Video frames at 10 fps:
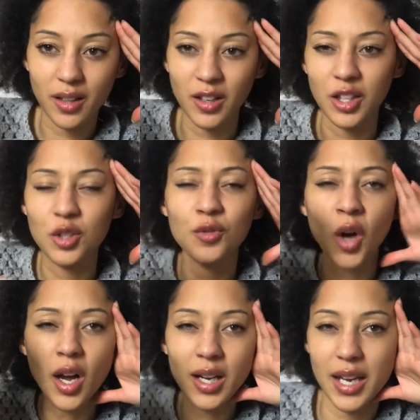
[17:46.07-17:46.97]
Like, you've
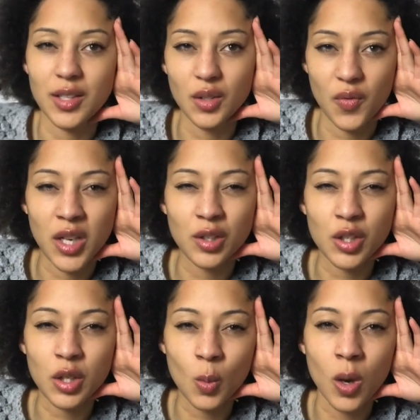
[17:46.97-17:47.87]
got a list of things
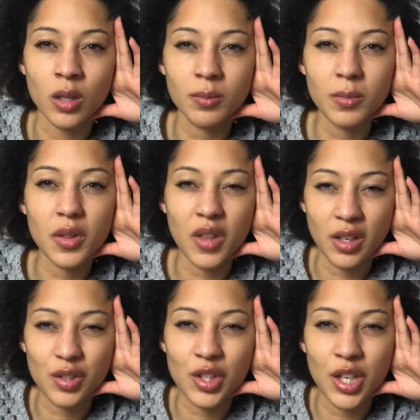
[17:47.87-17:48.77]
that you want,
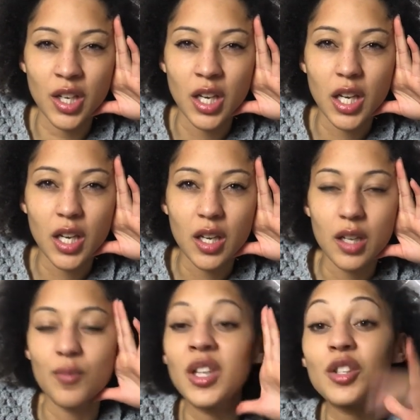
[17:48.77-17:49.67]
things that
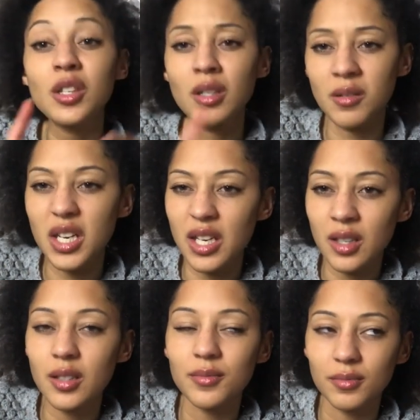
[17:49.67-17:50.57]
you need,